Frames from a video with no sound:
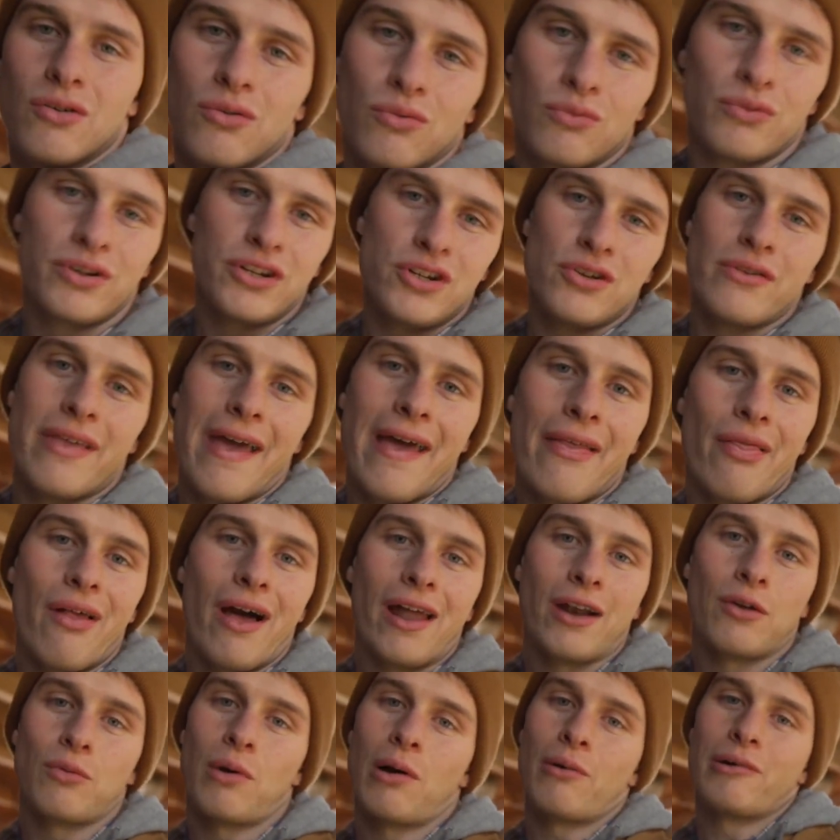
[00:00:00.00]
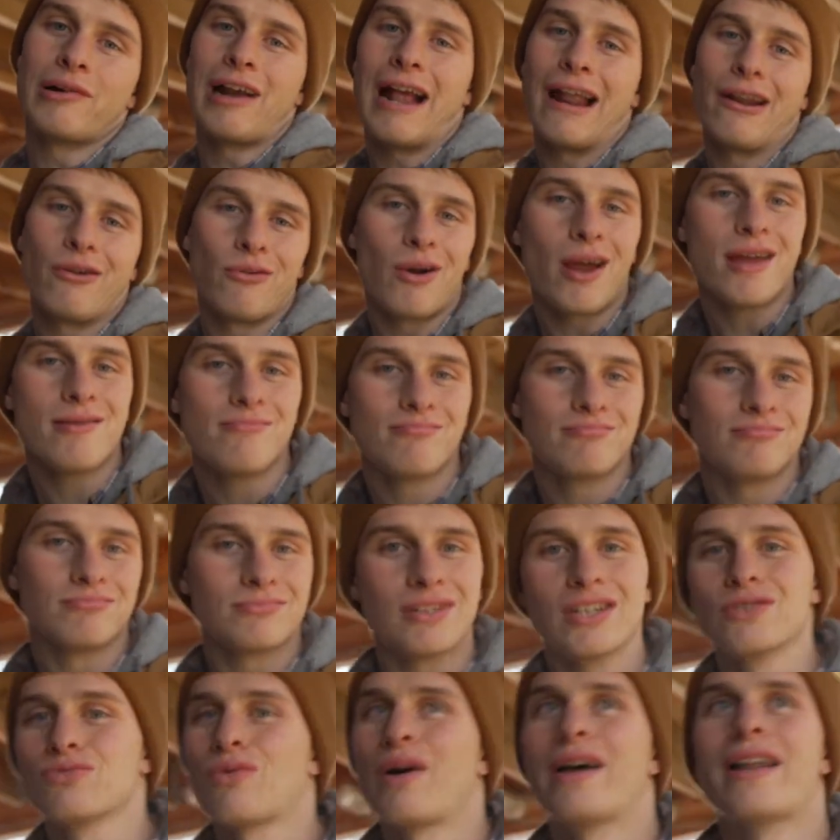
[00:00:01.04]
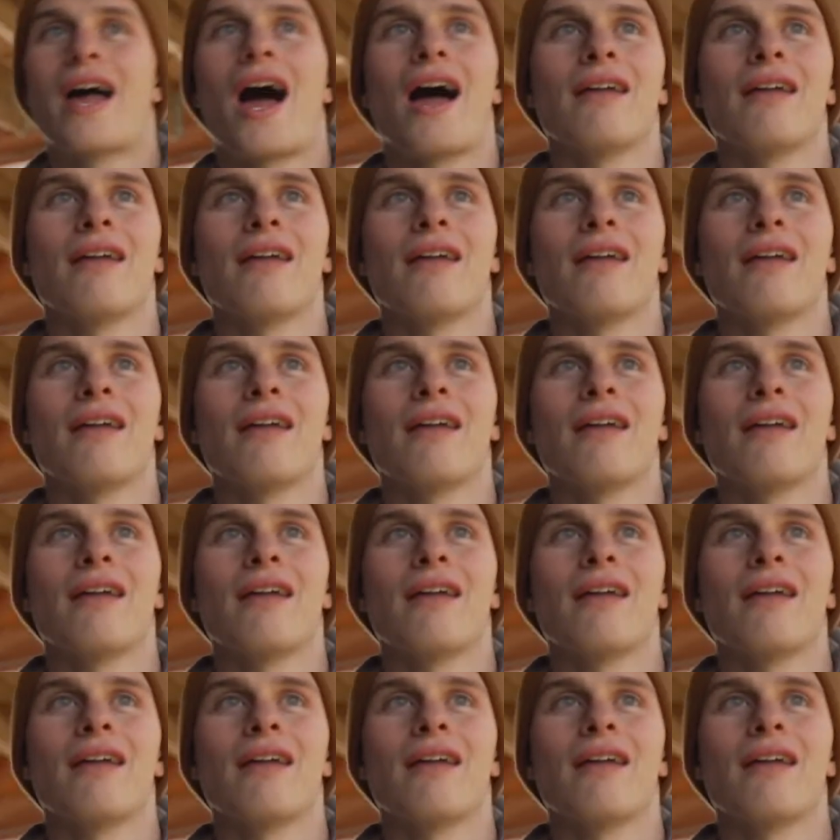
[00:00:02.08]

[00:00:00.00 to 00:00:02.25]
redo the headliner while we're at it, right? Because why not?